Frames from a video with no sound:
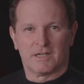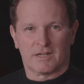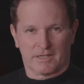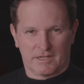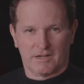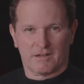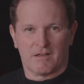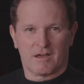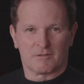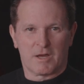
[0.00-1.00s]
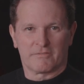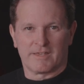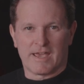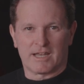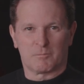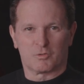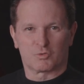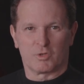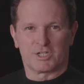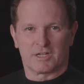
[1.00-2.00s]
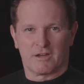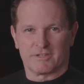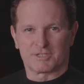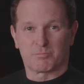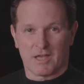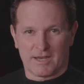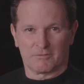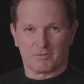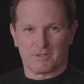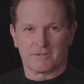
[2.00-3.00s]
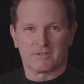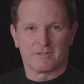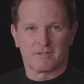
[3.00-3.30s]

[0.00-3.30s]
and I care a lot about the animals we share this planet with,